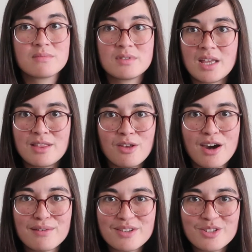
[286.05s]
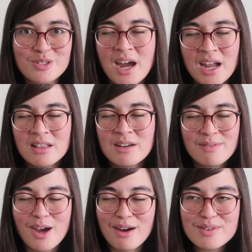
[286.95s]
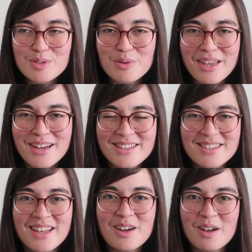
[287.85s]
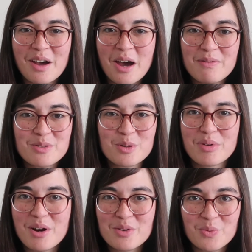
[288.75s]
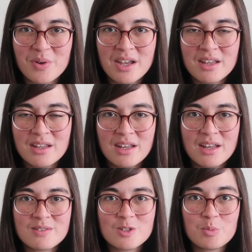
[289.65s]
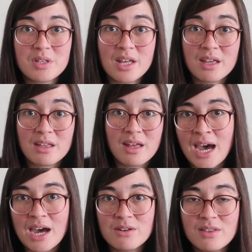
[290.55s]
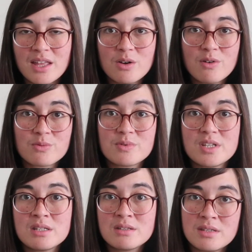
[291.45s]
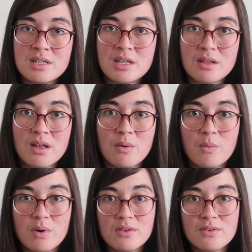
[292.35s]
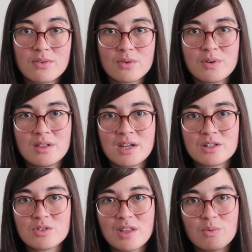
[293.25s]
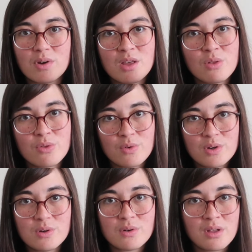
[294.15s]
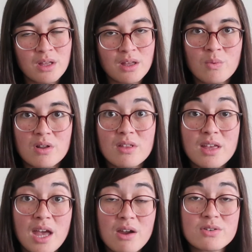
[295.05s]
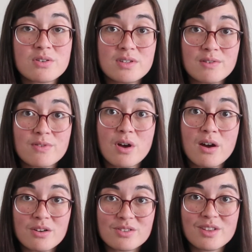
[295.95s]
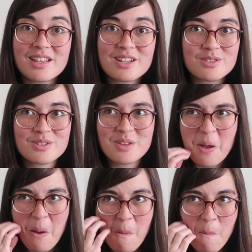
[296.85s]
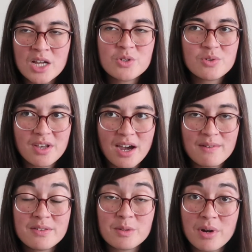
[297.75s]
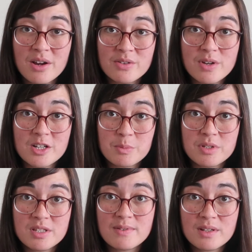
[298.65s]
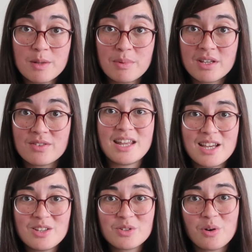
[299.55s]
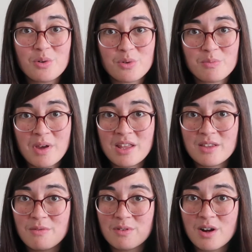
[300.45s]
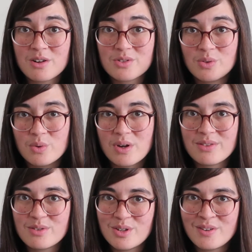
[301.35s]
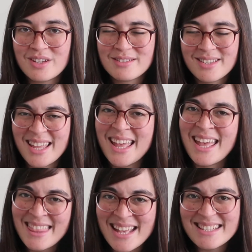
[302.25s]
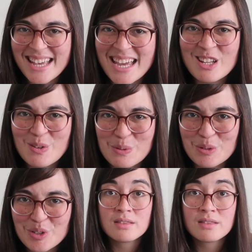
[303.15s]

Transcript: Take The Office. I love The Office, okay guys? Office or Parks and Rec. Just be like, how did they go from scene to scene? What is the storyline that's like running through? What are the characters' different arcs? Like there's I choose The Office and Parks and Rec specifically because it does go through many different arcs throughout the series, and that's kind of cool.